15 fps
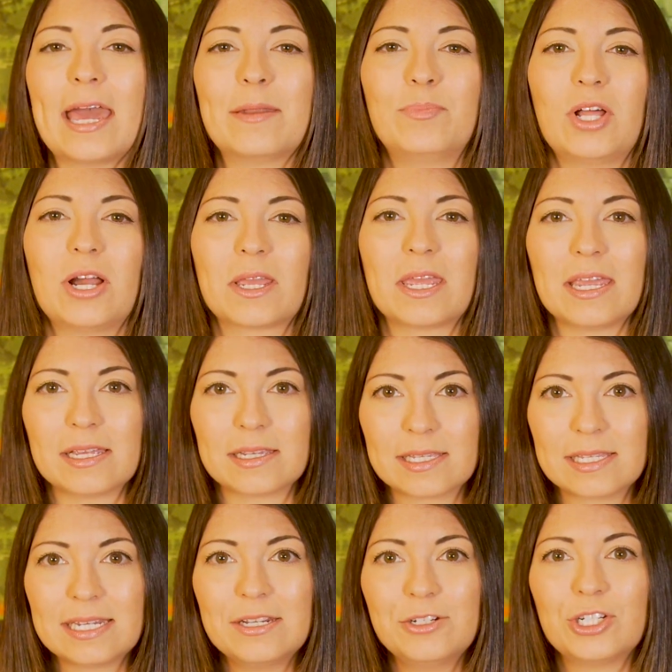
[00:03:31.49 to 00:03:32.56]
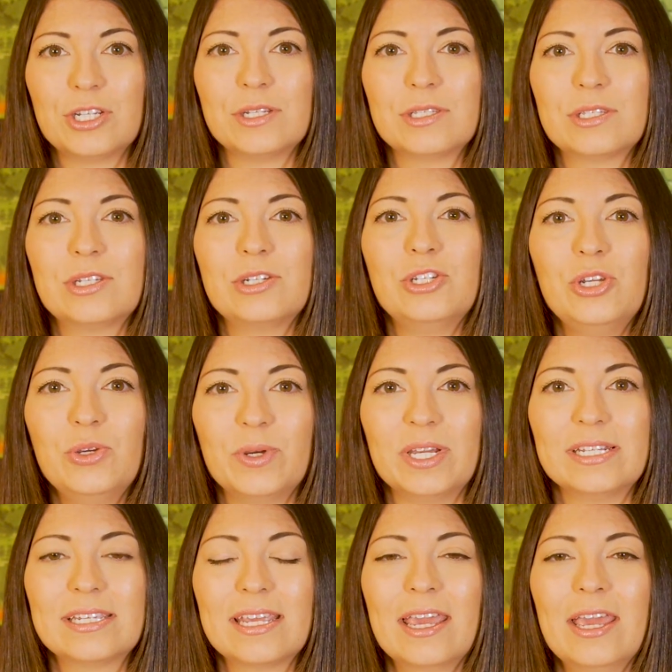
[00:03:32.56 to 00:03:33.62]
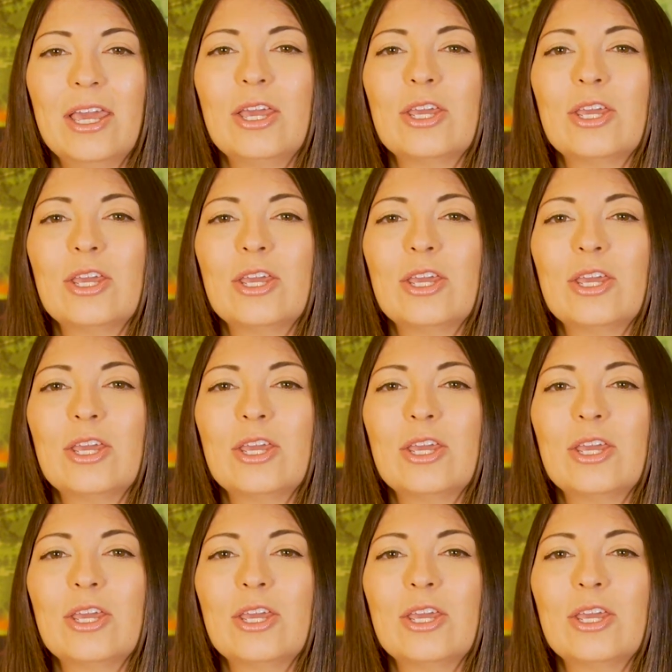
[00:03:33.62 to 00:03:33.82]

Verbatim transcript: ad blocking extensions to do it.